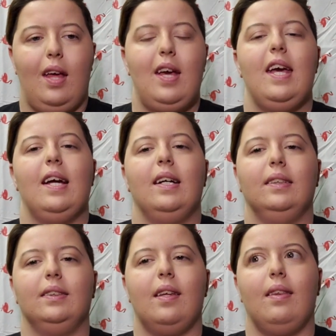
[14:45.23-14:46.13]

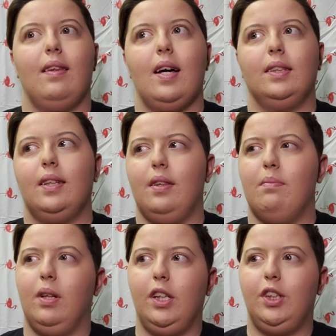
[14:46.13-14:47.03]
And that the
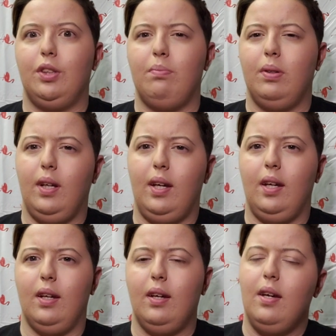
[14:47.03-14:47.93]
Malaysian
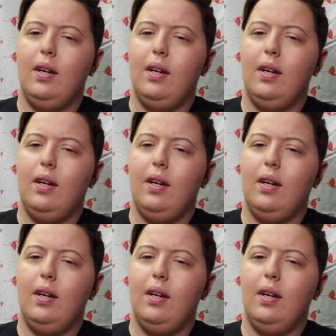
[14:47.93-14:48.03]
plane